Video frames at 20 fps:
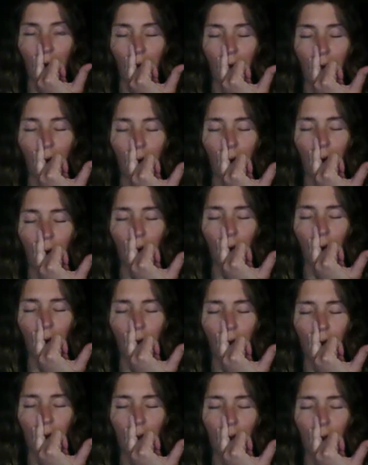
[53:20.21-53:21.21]
and
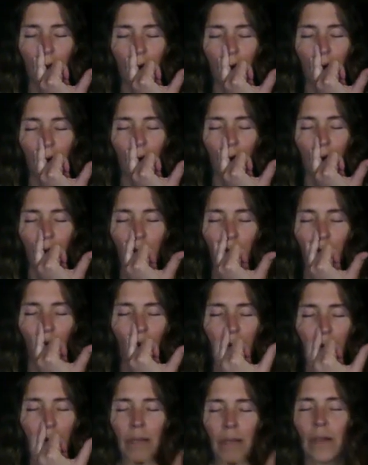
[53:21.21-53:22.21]
close your
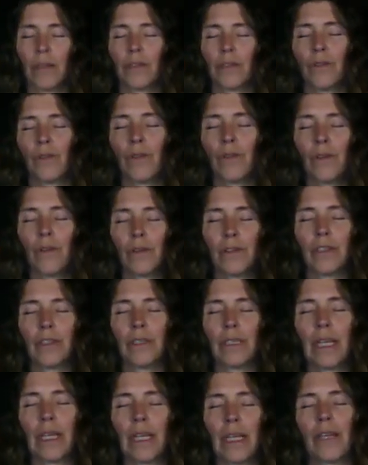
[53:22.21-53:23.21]
right nostril, or
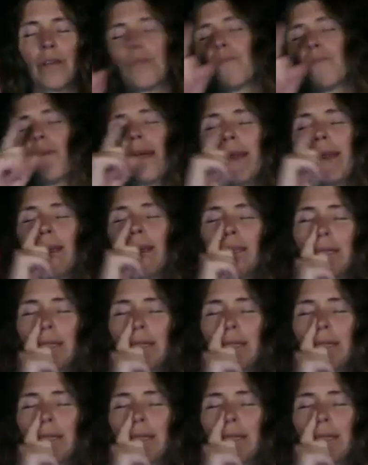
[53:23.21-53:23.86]
just take your right